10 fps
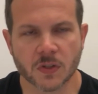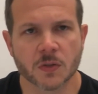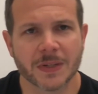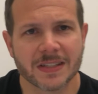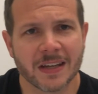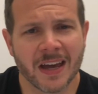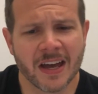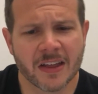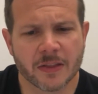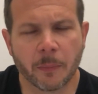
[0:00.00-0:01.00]
So we can see
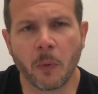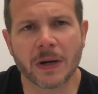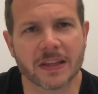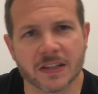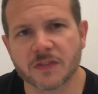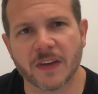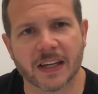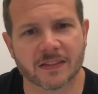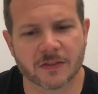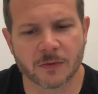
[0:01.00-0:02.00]
the point of this
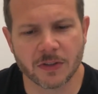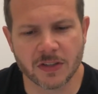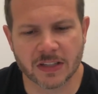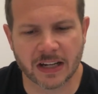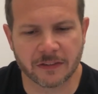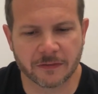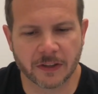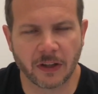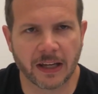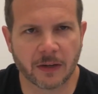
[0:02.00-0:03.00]
phase is really just to kind of
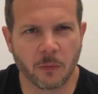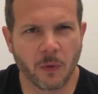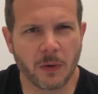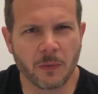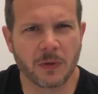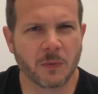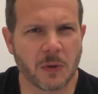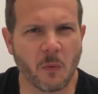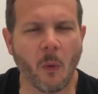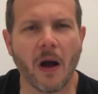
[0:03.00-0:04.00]
feel like what would
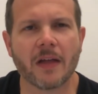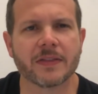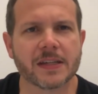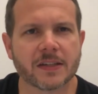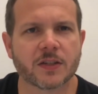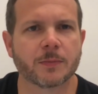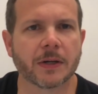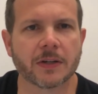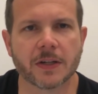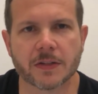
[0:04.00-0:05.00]
we want the
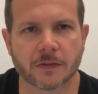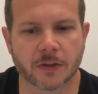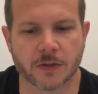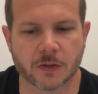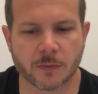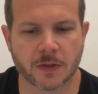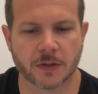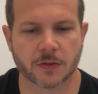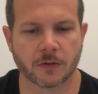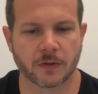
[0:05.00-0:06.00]
experience of consuming
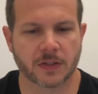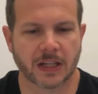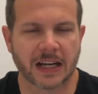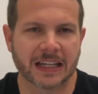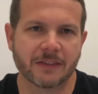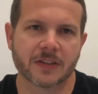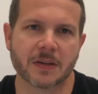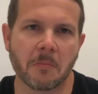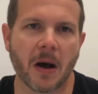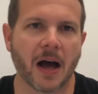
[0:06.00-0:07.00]
this service to kind of give us
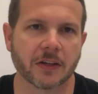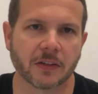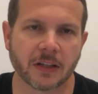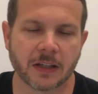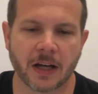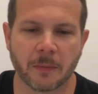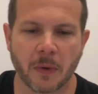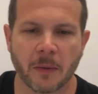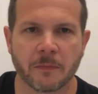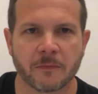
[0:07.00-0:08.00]
a model,
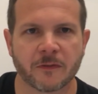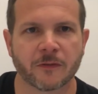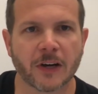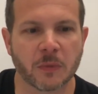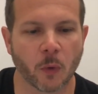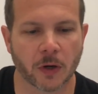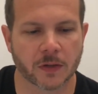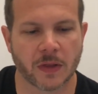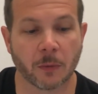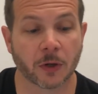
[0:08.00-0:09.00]
a
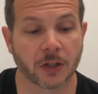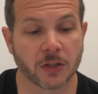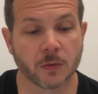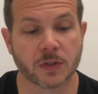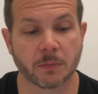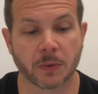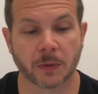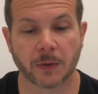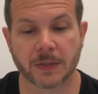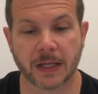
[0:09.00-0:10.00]
framework that we're going to use to
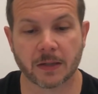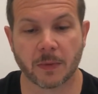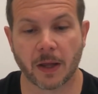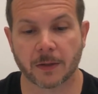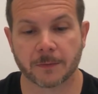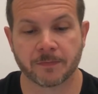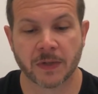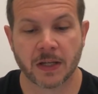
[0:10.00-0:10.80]
build our data model.